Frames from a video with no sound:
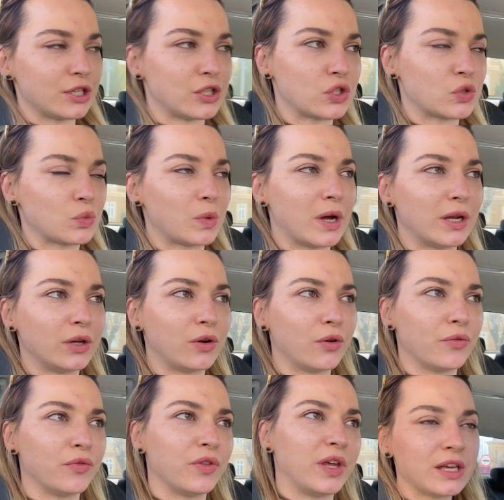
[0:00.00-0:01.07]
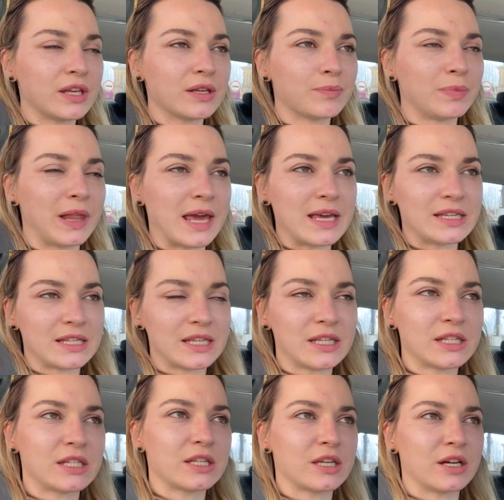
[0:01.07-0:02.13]
it's one of the
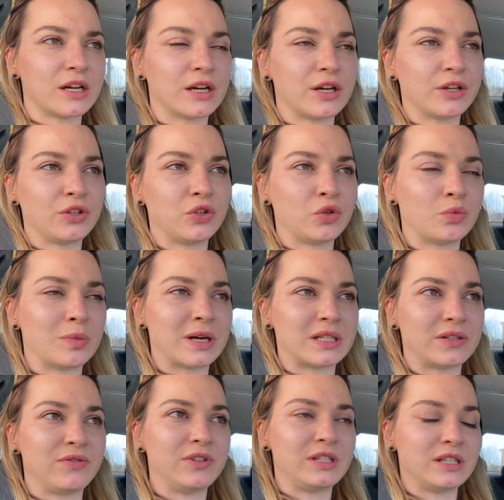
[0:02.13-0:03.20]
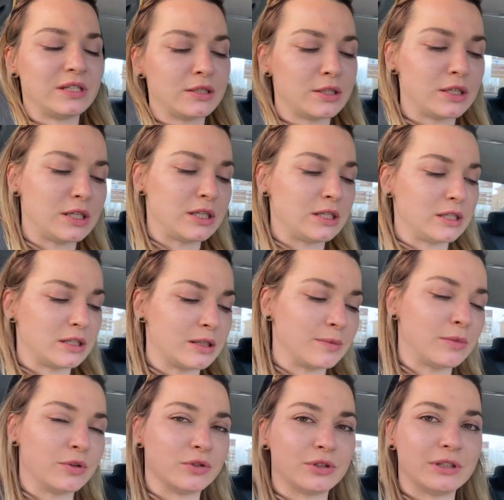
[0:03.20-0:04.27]
places uh, you must visit in
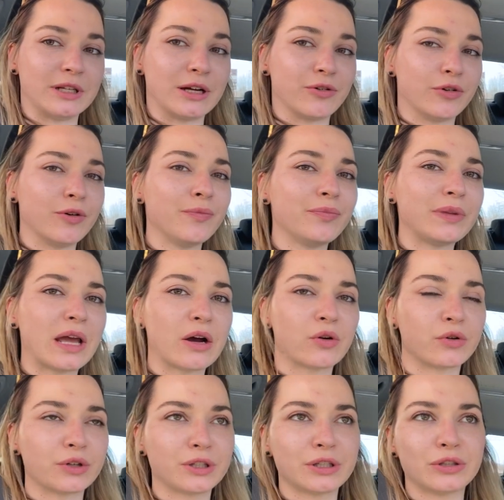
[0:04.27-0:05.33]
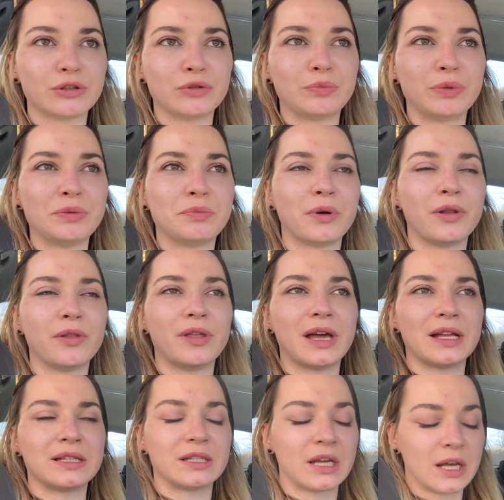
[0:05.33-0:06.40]
Montenegro according to people
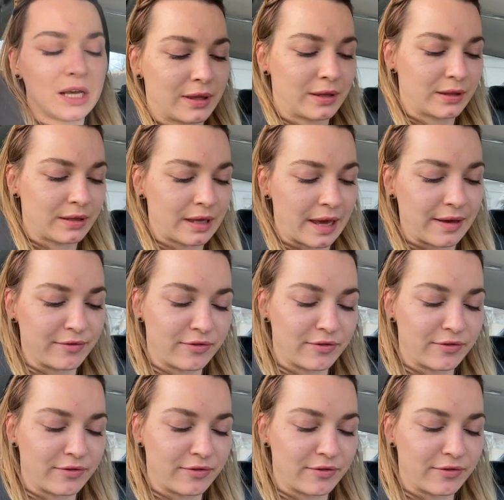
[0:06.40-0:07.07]
that gave